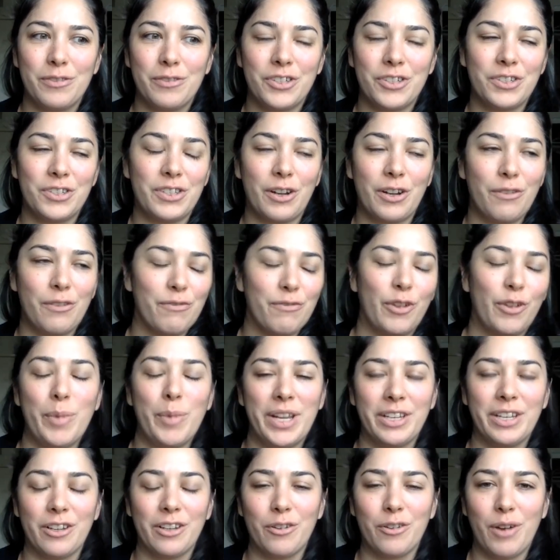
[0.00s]
just their
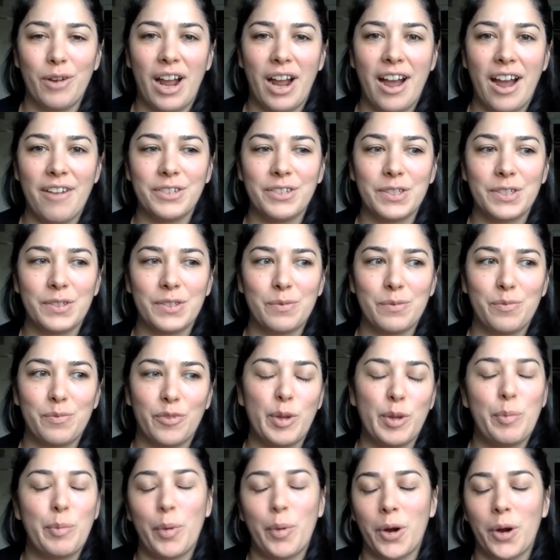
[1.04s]
filmmaking craft is,
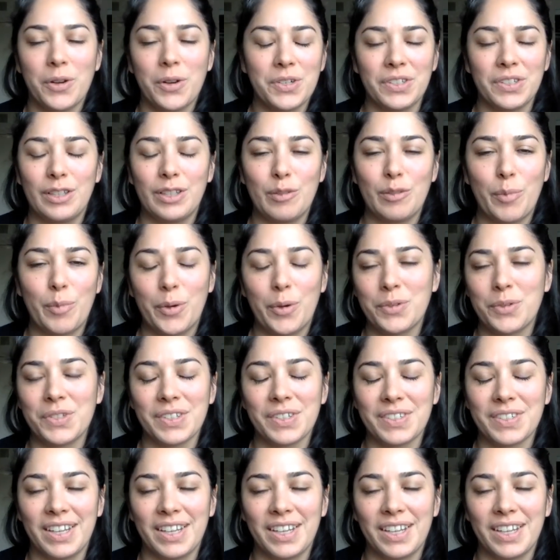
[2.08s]
for me personally, the most